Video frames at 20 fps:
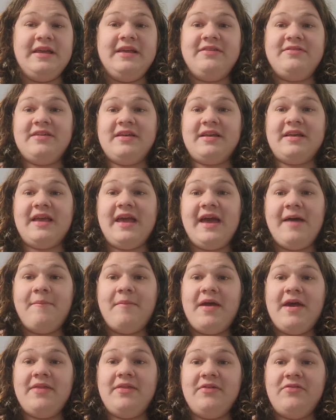He's like, yeah,
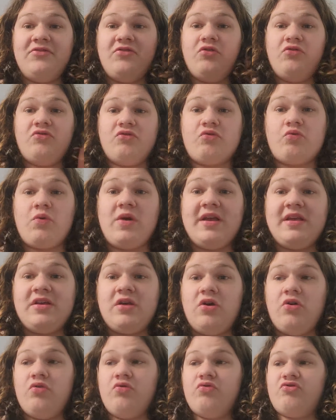man, this dude's a great
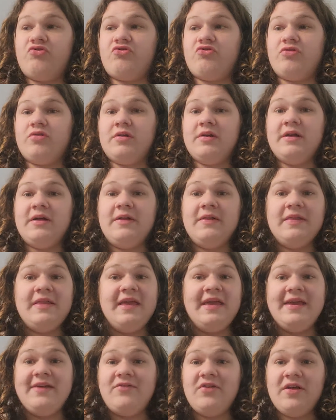coach.
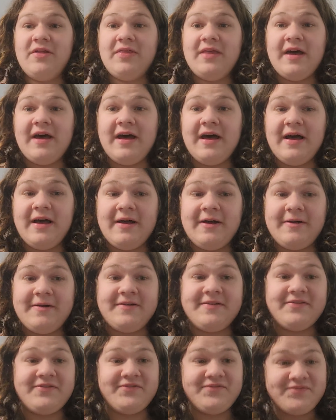Even uh,
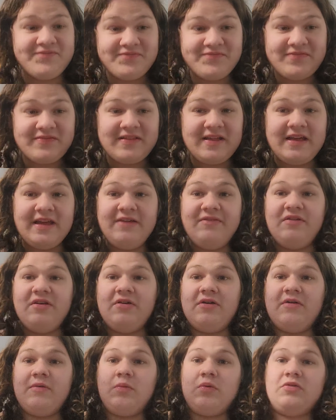
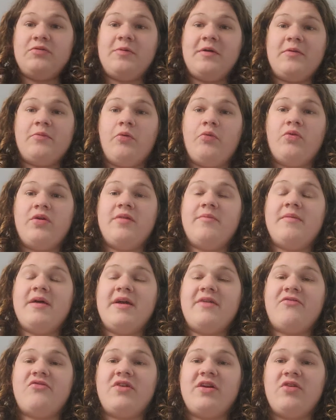even a respectful running
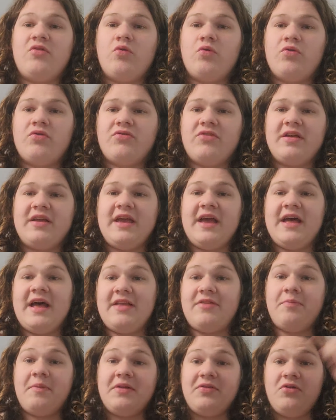back, Frank Gore, is like, yeah,
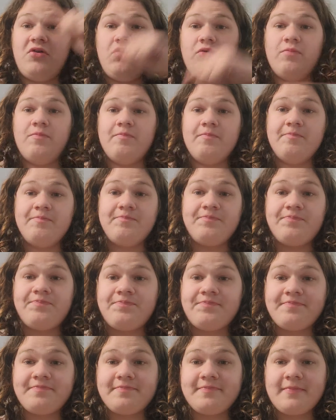that's my dude.
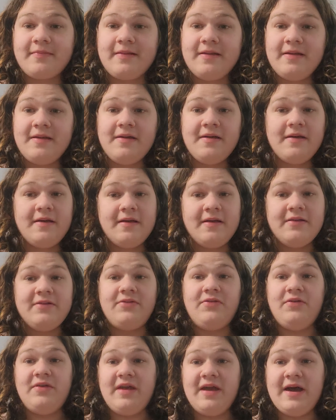
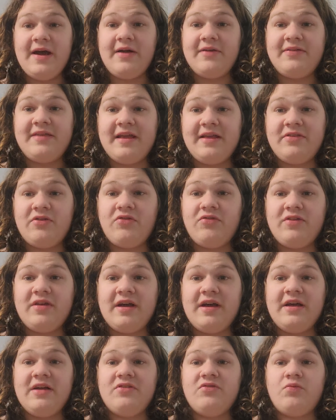So yeah, I take those
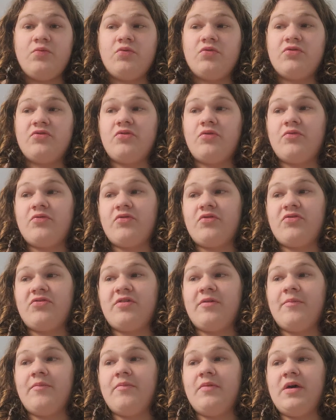guys' words over
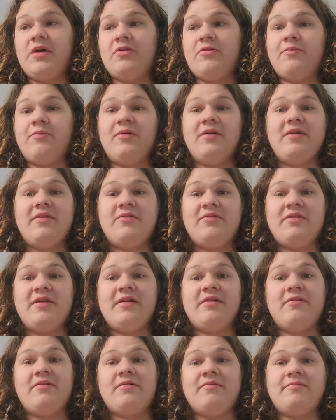some other players
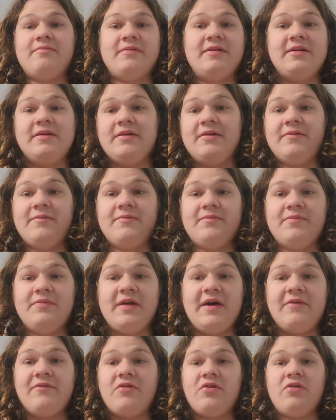that are, you know,
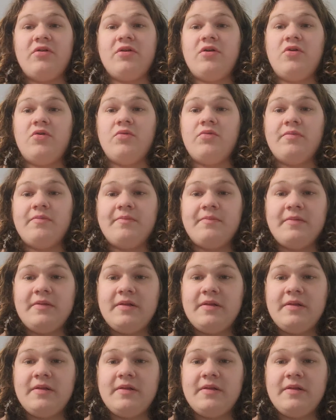not very known.